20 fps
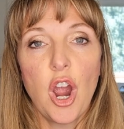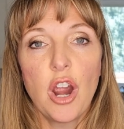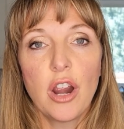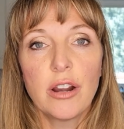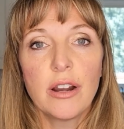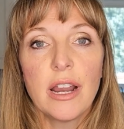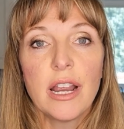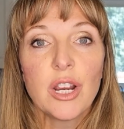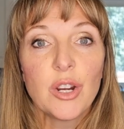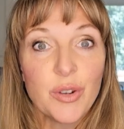
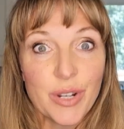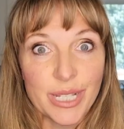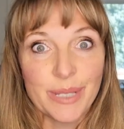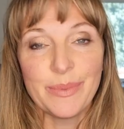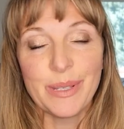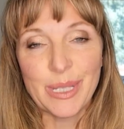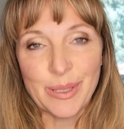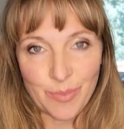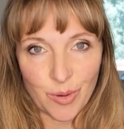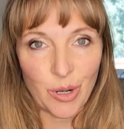our
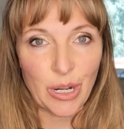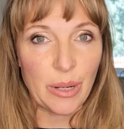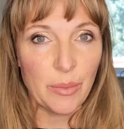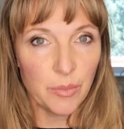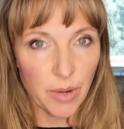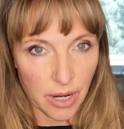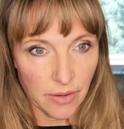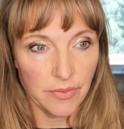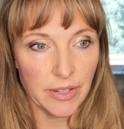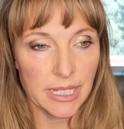Christmas
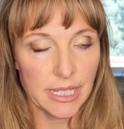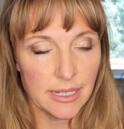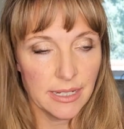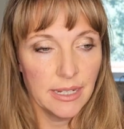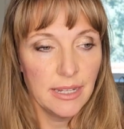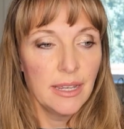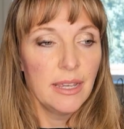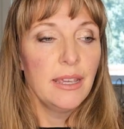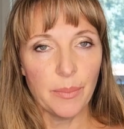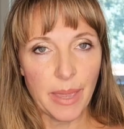morning
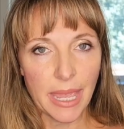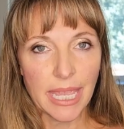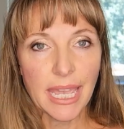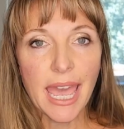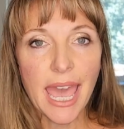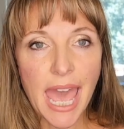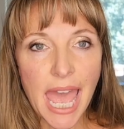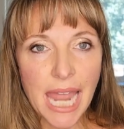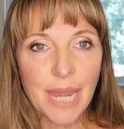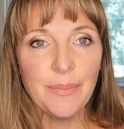breakfast. Make
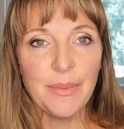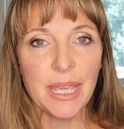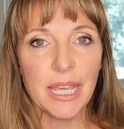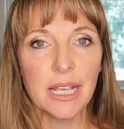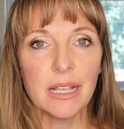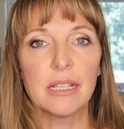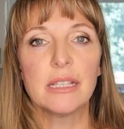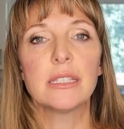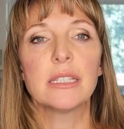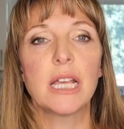ahead
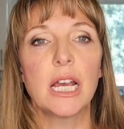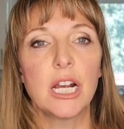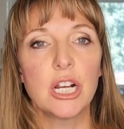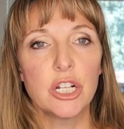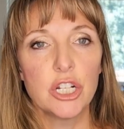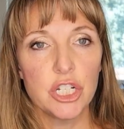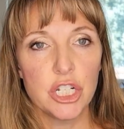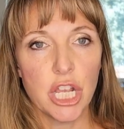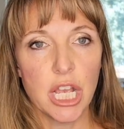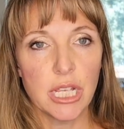meals
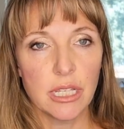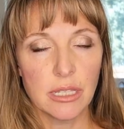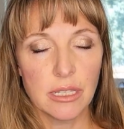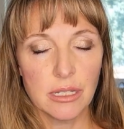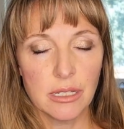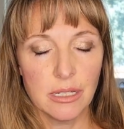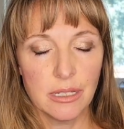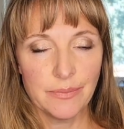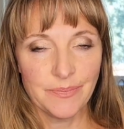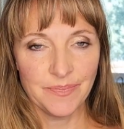are
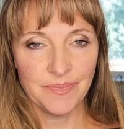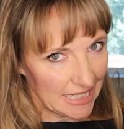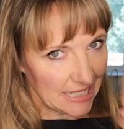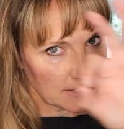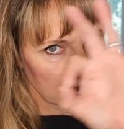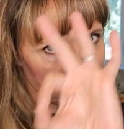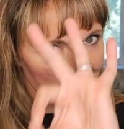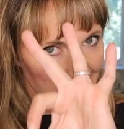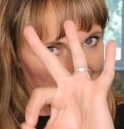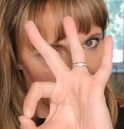just,
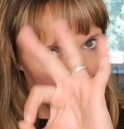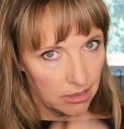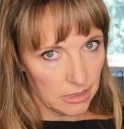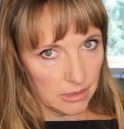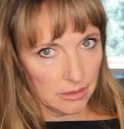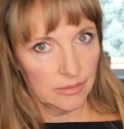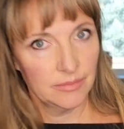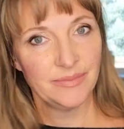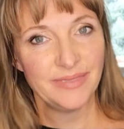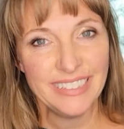
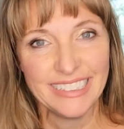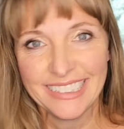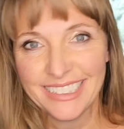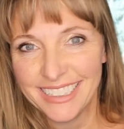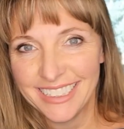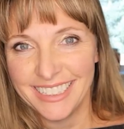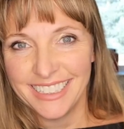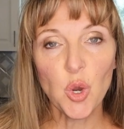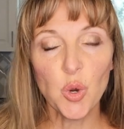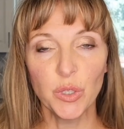
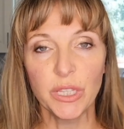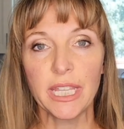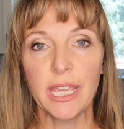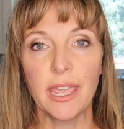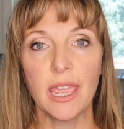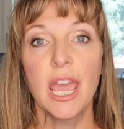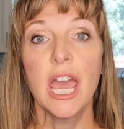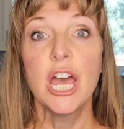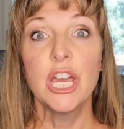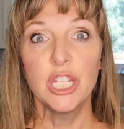not
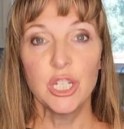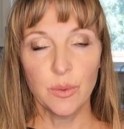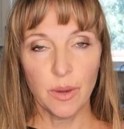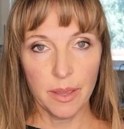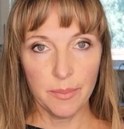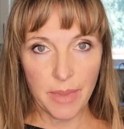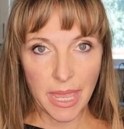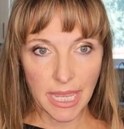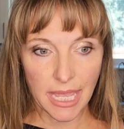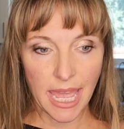only do I
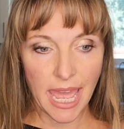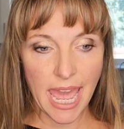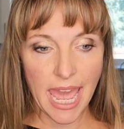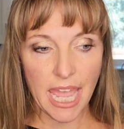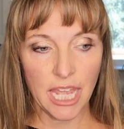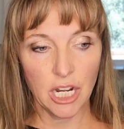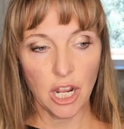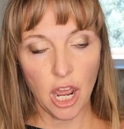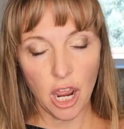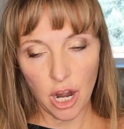make
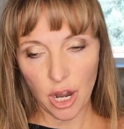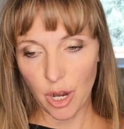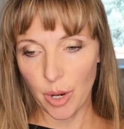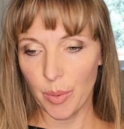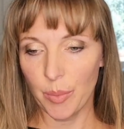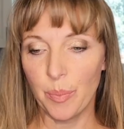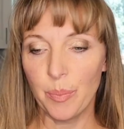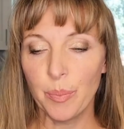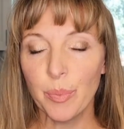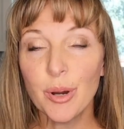ahead
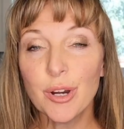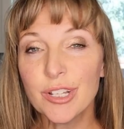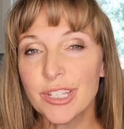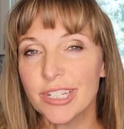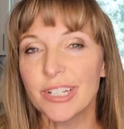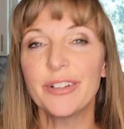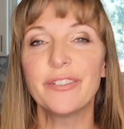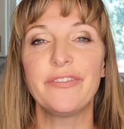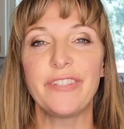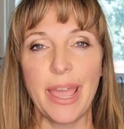our
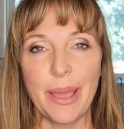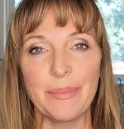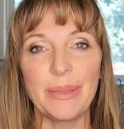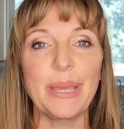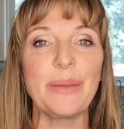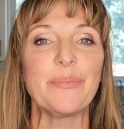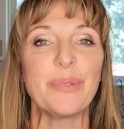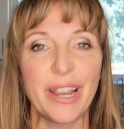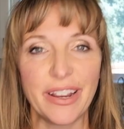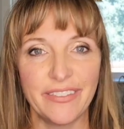personal
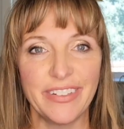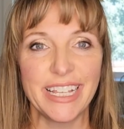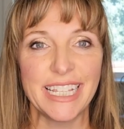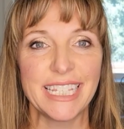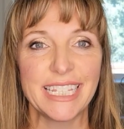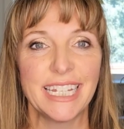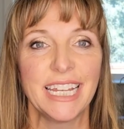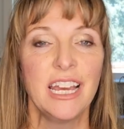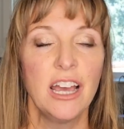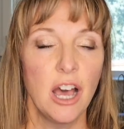family
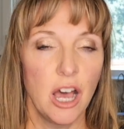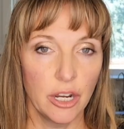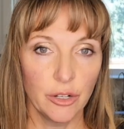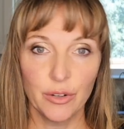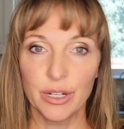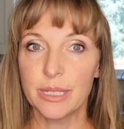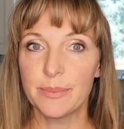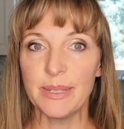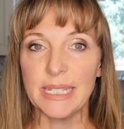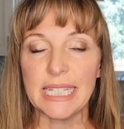breakfast on
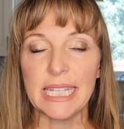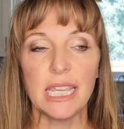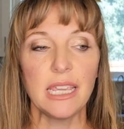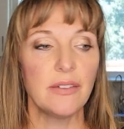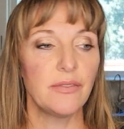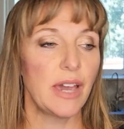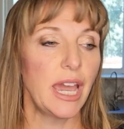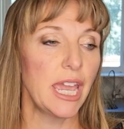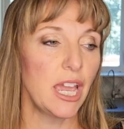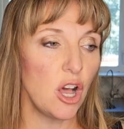Christmas
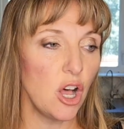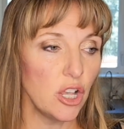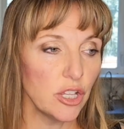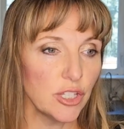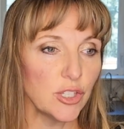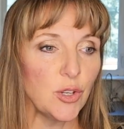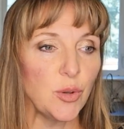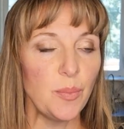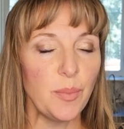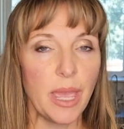Eve, I
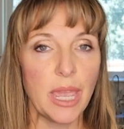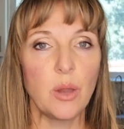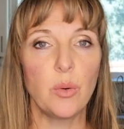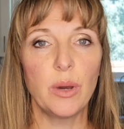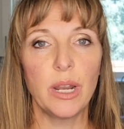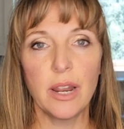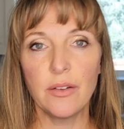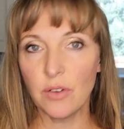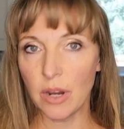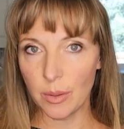also make
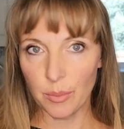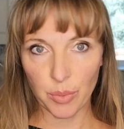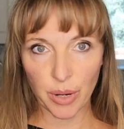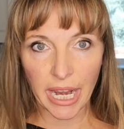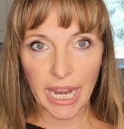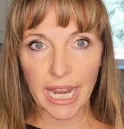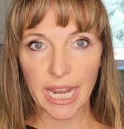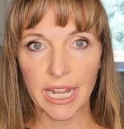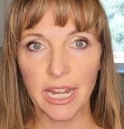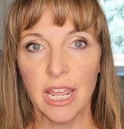whatever I'm
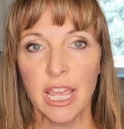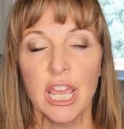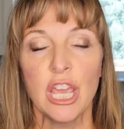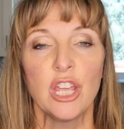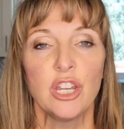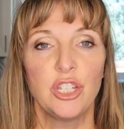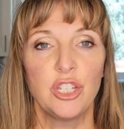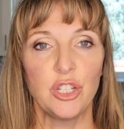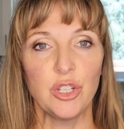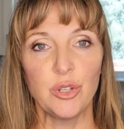bringing
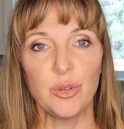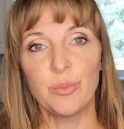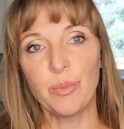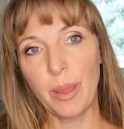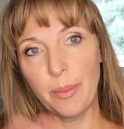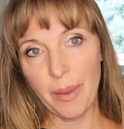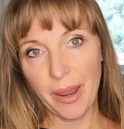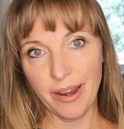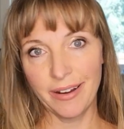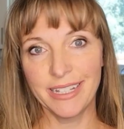to my
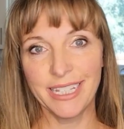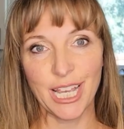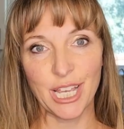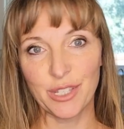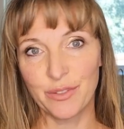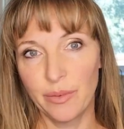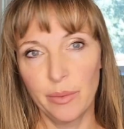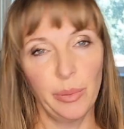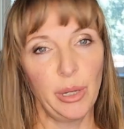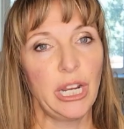parents'
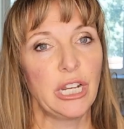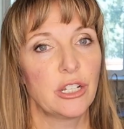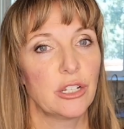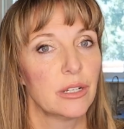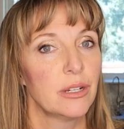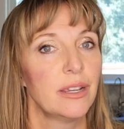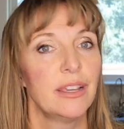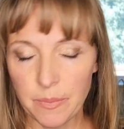house for brunch.